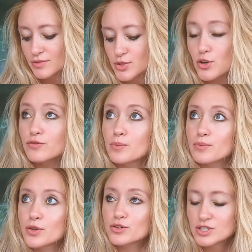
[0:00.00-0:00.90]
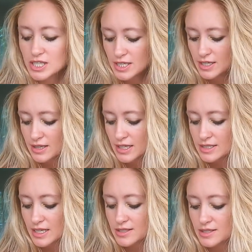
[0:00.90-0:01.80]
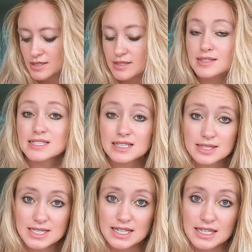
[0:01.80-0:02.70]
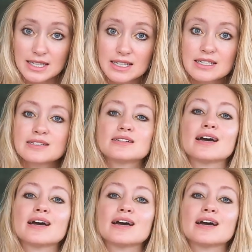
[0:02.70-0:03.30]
So from 13, that takes us to 16.